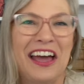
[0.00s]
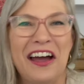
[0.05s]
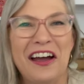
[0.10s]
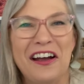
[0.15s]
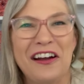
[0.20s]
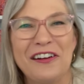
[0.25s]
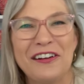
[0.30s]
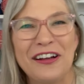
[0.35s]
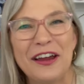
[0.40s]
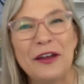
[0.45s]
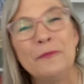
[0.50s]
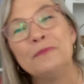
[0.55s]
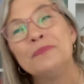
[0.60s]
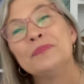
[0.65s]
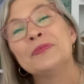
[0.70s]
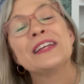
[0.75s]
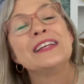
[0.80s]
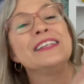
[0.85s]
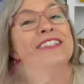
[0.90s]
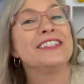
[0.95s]
All right.
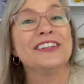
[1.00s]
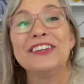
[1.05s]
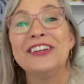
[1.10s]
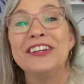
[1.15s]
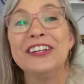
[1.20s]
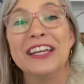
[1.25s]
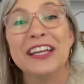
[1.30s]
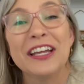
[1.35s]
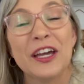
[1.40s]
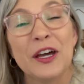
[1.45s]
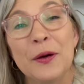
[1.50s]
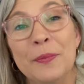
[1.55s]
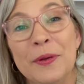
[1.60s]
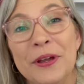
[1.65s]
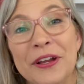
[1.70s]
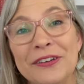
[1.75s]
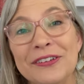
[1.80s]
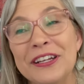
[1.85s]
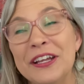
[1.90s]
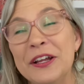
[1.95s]
So you didn't come
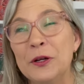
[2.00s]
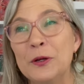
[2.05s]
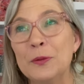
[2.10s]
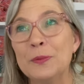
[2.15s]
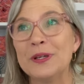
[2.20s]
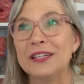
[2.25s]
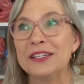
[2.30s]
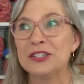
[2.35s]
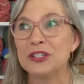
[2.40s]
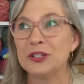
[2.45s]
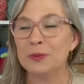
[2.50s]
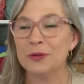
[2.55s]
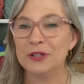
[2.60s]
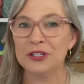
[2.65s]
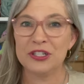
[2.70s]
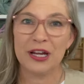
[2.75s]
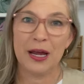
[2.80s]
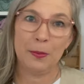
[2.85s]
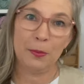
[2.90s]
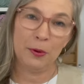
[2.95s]
here to hear me jibber
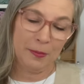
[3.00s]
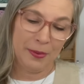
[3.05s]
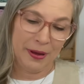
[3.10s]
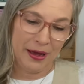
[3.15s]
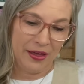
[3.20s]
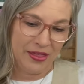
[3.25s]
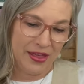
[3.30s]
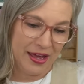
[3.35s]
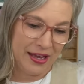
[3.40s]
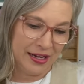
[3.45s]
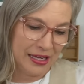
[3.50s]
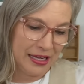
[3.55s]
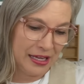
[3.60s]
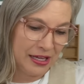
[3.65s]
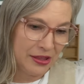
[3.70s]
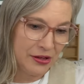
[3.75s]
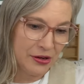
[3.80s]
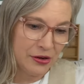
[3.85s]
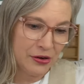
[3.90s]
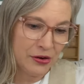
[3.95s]
jabber about that
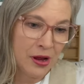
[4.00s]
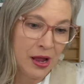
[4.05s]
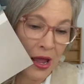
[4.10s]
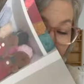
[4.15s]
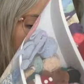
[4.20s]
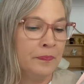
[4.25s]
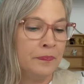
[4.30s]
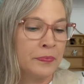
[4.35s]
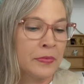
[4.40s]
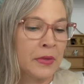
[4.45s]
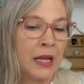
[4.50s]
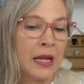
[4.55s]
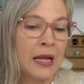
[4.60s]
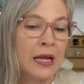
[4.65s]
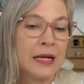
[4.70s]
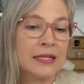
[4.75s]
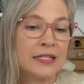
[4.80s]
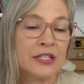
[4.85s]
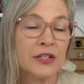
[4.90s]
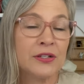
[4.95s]
either. Um,
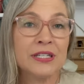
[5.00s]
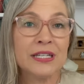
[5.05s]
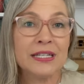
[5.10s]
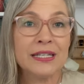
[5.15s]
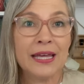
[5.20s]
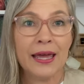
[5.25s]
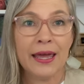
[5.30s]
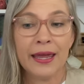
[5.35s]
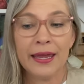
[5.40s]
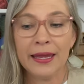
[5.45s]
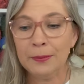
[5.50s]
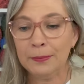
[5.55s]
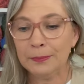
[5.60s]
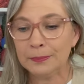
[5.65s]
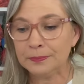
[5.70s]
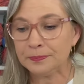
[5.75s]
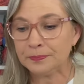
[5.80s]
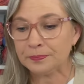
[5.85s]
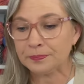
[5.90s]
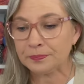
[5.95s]
so today,
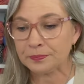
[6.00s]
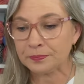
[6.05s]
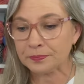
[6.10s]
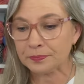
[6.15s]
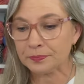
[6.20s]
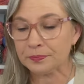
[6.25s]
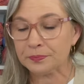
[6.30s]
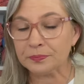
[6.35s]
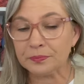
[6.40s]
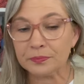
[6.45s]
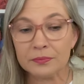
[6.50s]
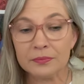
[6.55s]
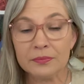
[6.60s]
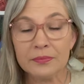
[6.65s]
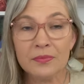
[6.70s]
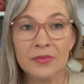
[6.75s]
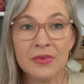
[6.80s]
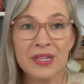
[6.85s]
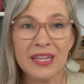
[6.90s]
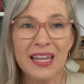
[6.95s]

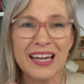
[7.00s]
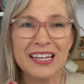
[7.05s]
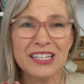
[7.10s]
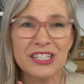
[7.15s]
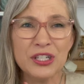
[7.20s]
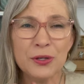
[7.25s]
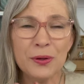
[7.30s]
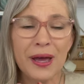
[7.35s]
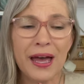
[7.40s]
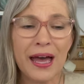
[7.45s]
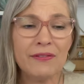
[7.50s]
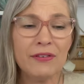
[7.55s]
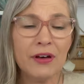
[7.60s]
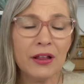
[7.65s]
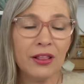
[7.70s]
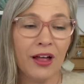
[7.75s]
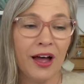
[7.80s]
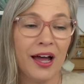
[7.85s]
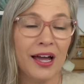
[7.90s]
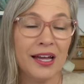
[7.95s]
I do have a
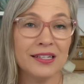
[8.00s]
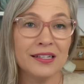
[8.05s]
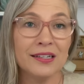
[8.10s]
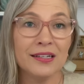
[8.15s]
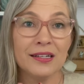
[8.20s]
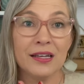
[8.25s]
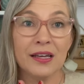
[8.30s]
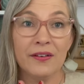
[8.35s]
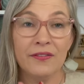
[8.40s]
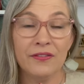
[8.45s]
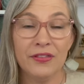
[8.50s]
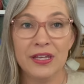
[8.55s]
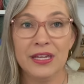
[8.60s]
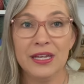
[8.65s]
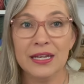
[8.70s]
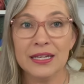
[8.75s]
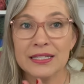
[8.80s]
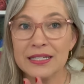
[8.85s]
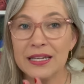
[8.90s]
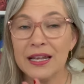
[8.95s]
lot of
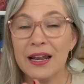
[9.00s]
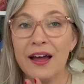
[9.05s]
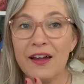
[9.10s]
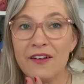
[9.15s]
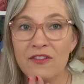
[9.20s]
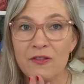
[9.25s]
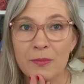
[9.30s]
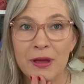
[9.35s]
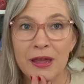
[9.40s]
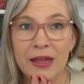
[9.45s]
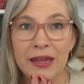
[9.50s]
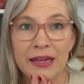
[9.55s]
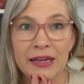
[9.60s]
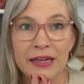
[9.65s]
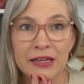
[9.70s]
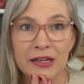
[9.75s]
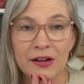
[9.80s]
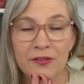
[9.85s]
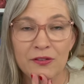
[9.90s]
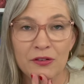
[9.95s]
things that I've
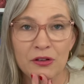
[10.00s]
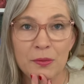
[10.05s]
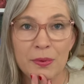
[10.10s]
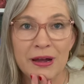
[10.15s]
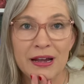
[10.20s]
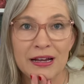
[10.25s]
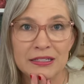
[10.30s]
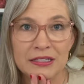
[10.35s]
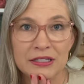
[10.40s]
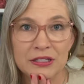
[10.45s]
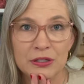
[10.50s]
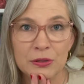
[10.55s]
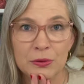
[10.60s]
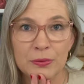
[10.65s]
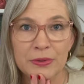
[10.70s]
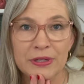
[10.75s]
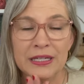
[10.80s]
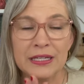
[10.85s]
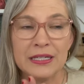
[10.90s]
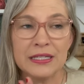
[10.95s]
made over the past two
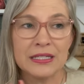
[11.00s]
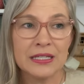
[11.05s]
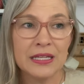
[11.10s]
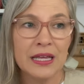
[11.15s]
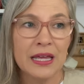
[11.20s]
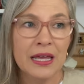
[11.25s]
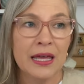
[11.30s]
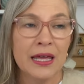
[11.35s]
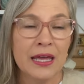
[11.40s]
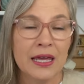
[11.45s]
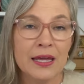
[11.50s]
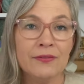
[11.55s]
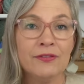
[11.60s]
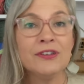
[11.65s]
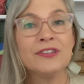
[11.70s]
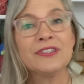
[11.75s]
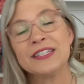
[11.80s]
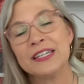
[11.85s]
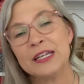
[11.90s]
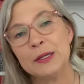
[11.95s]
weeks. If
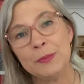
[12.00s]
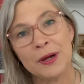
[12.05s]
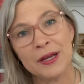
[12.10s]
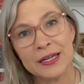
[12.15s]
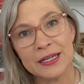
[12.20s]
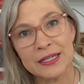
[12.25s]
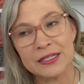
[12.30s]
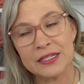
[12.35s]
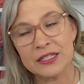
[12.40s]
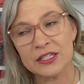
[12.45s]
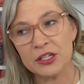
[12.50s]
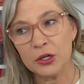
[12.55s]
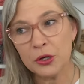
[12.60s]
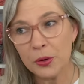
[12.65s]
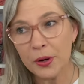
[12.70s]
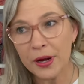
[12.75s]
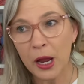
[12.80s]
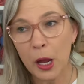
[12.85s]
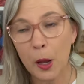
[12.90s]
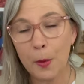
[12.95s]
you see my
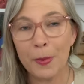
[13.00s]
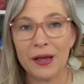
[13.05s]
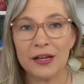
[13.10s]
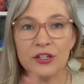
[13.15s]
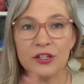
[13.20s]
Instagram, I